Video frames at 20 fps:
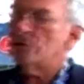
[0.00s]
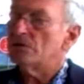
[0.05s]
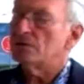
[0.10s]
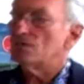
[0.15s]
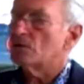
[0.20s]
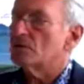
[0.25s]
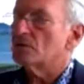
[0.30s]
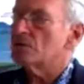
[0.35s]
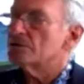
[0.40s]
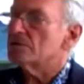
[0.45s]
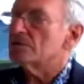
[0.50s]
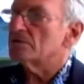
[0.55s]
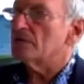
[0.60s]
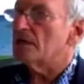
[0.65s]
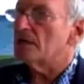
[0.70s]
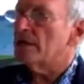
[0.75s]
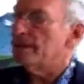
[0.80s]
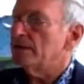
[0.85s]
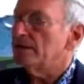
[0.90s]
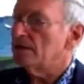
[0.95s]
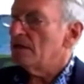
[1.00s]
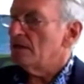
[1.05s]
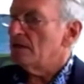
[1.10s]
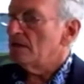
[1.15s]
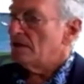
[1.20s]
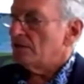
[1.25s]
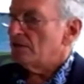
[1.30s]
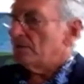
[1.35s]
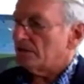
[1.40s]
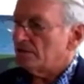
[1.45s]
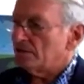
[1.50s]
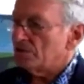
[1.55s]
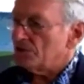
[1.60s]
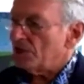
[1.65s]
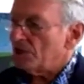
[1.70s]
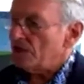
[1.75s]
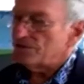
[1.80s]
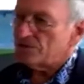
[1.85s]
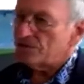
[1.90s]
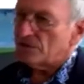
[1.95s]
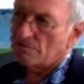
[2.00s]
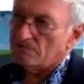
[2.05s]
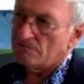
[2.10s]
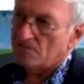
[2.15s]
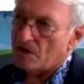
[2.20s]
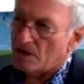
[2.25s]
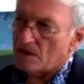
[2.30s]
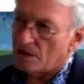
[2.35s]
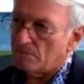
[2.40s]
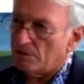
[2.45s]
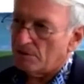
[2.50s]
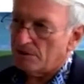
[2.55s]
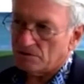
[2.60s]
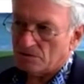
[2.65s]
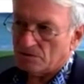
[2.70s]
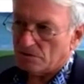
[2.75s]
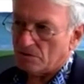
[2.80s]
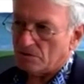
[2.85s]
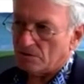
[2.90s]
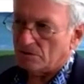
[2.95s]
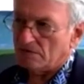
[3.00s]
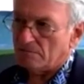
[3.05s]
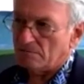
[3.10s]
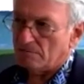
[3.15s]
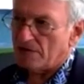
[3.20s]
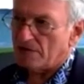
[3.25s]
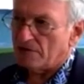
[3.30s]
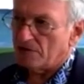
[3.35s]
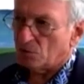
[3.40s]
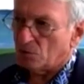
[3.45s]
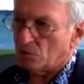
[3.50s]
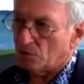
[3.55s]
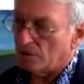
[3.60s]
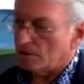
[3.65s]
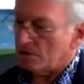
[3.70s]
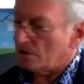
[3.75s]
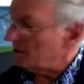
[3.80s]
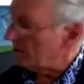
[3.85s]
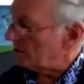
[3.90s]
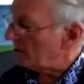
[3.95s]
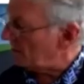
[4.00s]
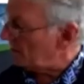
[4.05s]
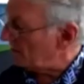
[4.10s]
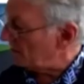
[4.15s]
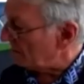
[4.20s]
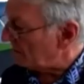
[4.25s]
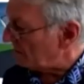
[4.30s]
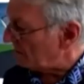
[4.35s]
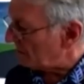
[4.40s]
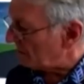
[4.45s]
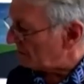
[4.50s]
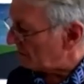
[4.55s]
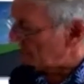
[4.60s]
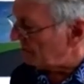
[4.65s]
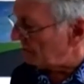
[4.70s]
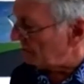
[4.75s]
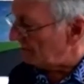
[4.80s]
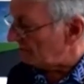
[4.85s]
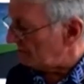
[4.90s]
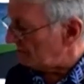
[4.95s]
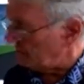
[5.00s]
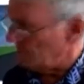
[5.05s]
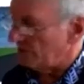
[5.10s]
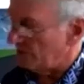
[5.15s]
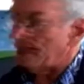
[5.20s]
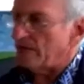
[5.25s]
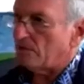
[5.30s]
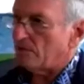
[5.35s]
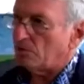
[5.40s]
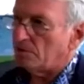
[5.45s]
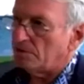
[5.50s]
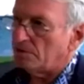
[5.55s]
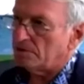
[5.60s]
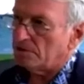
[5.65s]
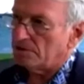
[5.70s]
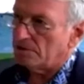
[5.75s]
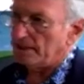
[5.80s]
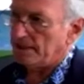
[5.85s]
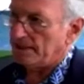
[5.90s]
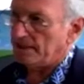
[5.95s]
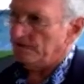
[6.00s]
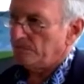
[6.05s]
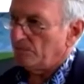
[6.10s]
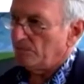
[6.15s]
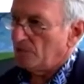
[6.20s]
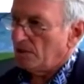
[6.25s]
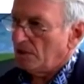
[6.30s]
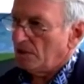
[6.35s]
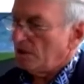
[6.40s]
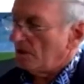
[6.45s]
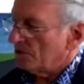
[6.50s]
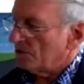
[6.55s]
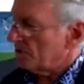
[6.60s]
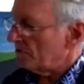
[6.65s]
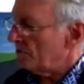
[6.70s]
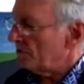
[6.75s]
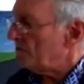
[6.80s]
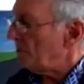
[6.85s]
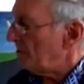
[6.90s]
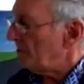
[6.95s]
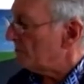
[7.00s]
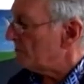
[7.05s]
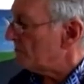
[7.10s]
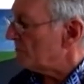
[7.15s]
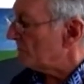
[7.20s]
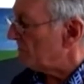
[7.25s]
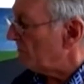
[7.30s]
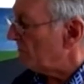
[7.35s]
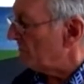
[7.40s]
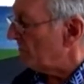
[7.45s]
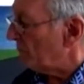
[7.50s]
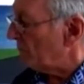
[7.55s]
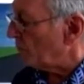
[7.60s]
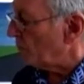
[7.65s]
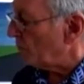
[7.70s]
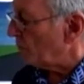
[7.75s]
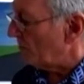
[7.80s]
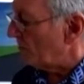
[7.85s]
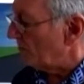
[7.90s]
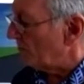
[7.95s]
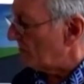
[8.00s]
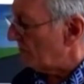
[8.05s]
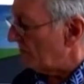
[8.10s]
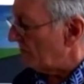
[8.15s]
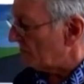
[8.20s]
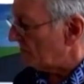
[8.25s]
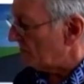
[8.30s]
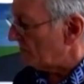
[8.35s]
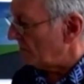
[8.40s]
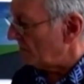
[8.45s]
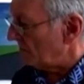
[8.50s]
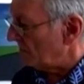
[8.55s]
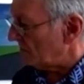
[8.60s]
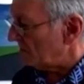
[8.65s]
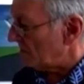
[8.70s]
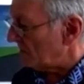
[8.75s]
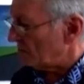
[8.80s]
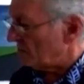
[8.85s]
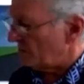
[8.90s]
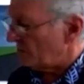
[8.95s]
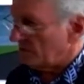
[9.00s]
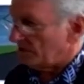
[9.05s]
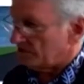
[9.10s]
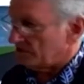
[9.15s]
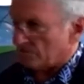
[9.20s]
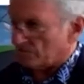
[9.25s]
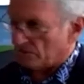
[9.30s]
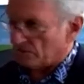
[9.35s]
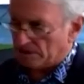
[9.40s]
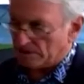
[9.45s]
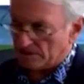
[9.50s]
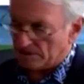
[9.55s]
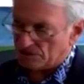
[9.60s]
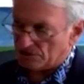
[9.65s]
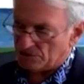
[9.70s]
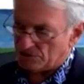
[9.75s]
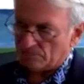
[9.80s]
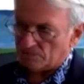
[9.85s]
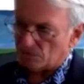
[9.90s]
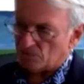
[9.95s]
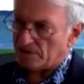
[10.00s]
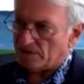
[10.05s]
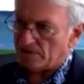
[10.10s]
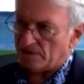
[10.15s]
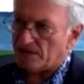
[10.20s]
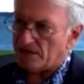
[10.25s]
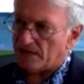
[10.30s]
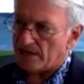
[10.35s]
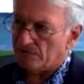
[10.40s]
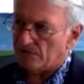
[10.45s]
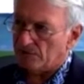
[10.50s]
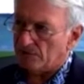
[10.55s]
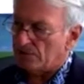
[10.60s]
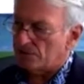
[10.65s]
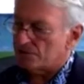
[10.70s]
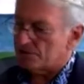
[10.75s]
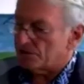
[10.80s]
that works in light, that can change an environment totally by their work. And I think that she can do that with clay. So this piece was a very important piece to us, not only because of a relationship 25 years